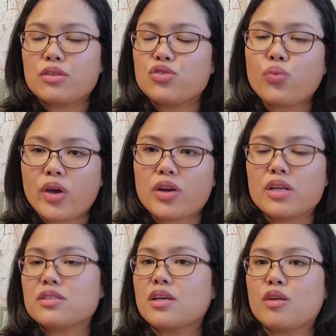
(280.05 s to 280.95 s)
to where
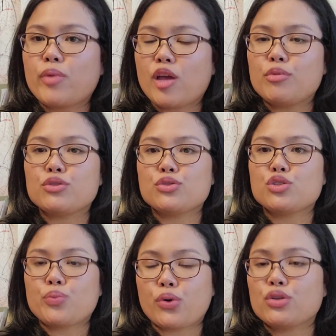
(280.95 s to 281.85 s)
it's going to be able to
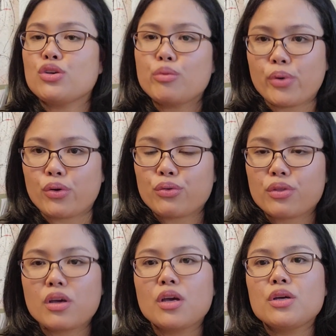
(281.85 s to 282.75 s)
support you both.